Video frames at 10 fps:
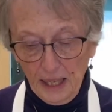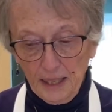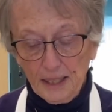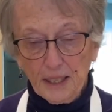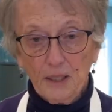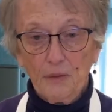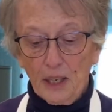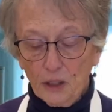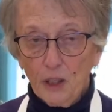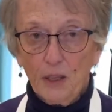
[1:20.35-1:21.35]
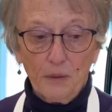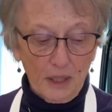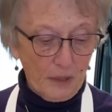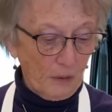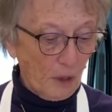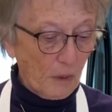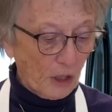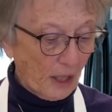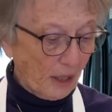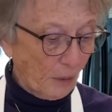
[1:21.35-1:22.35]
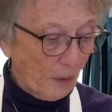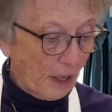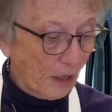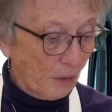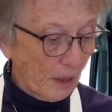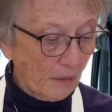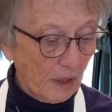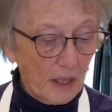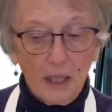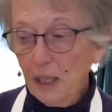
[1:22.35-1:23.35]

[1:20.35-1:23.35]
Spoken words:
This convection oven is very much like a regular oven.